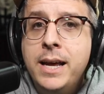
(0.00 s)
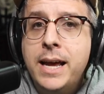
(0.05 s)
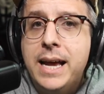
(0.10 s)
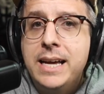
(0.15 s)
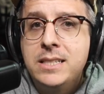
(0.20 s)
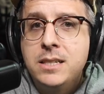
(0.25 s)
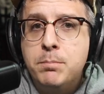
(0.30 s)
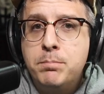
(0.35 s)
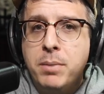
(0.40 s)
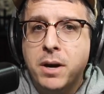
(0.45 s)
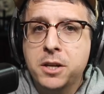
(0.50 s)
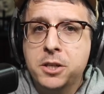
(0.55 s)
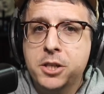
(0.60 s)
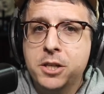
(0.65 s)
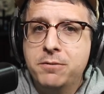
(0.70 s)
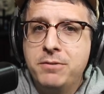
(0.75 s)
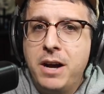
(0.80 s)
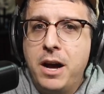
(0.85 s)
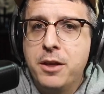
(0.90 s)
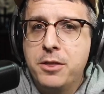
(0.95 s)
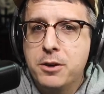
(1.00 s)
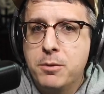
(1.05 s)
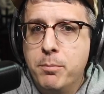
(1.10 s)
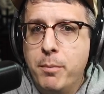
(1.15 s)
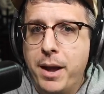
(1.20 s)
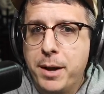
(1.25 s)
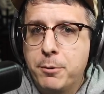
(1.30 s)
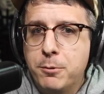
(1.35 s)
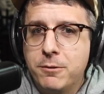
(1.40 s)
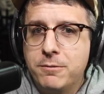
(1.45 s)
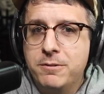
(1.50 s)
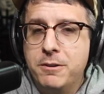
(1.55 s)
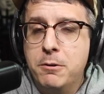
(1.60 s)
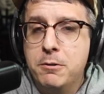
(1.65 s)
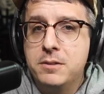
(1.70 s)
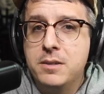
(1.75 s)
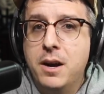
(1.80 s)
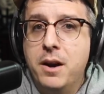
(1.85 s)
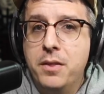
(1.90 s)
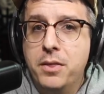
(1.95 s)
and a bunch of other
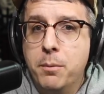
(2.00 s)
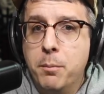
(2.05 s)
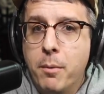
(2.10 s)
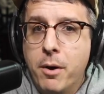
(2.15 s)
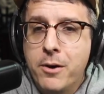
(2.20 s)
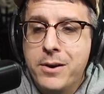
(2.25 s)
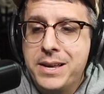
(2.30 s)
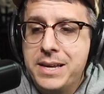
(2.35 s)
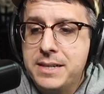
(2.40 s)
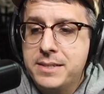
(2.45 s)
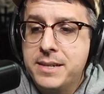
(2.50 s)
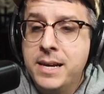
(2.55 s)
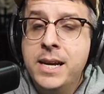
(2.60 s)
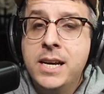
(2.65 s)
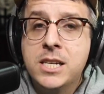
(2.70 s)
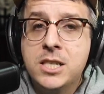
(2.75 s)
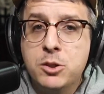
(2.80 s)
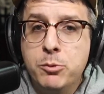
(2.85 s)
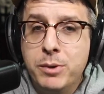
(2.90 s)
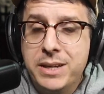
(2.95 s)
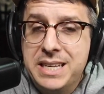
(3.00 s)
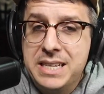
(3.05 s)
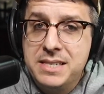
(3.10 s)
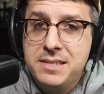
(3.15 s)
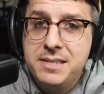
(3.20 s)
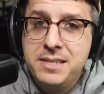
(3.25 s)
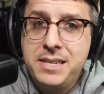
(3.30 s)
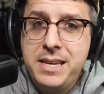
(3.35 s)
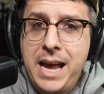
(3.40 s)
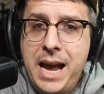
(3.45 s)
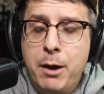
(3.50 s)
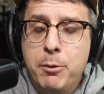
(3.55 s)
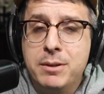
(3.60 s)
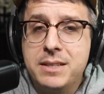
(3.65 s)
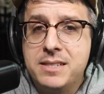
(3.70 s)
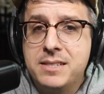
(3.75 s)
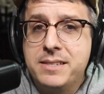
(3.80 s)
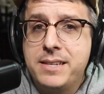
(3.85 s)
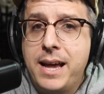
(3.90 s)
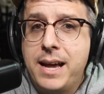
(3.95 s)
microphones on the market so we can see how
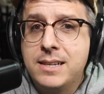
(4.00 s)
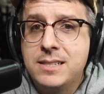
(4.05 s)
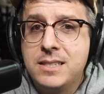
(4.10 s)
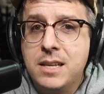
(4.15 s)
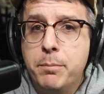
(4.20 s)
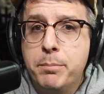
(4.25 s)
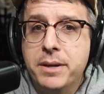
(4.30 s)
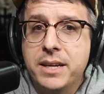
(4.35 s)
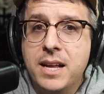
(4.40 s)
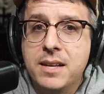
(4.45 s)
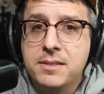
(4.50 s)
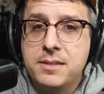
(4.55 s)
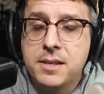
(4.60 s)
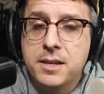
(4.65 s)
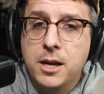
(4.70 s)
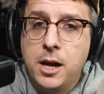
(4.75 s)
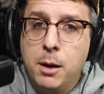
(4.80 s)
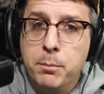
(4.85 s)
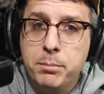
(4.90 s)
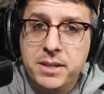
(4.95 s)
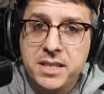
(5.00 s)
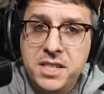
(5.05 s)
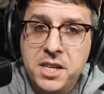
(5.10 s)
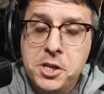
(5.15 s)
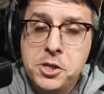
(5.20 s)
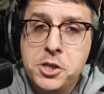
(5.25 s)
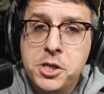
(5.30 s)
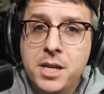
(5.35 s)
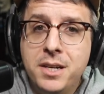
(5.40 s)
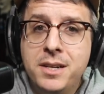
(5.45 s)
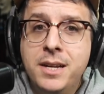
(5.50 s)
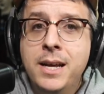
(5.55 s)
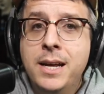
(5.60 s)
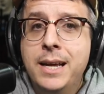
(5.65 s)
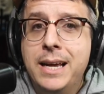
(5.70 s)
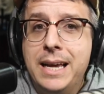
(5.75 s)
it stacks up against the competition